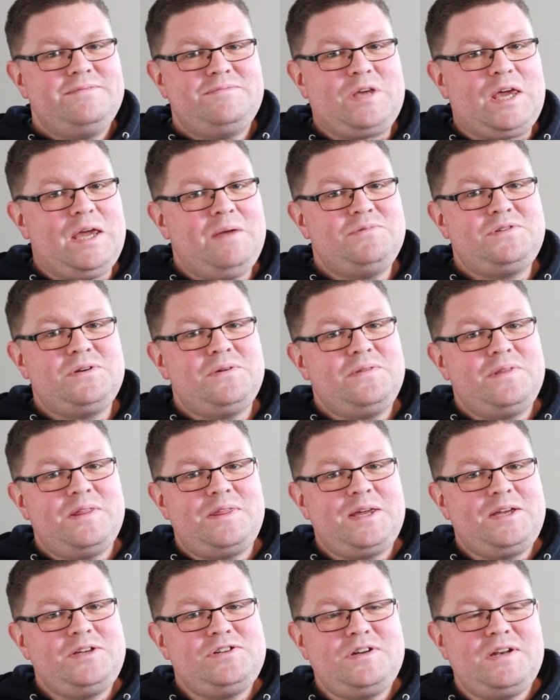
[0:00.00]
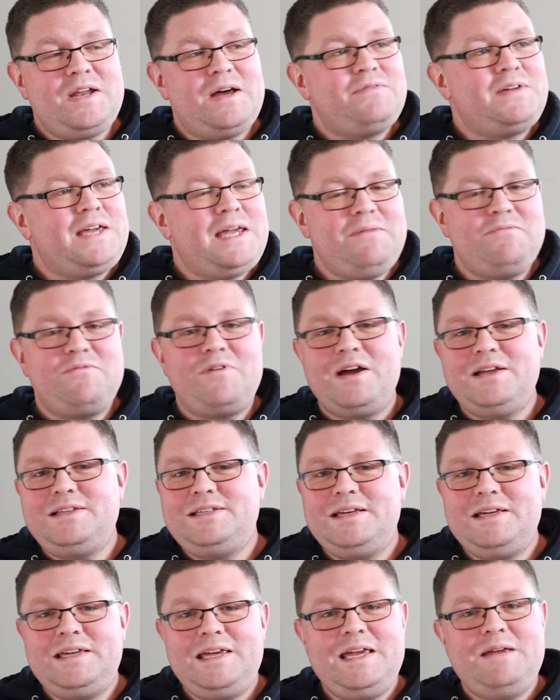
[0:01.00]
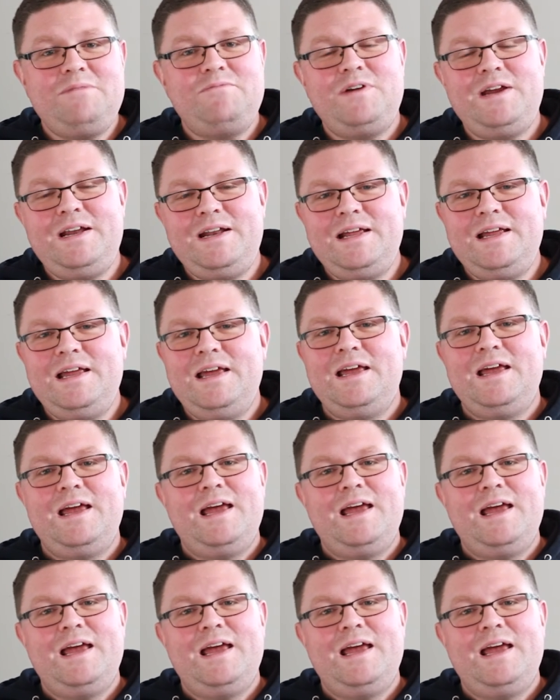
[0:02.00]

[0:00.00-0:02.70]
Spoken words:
Keep doing the things you love, keep writing, keep reading,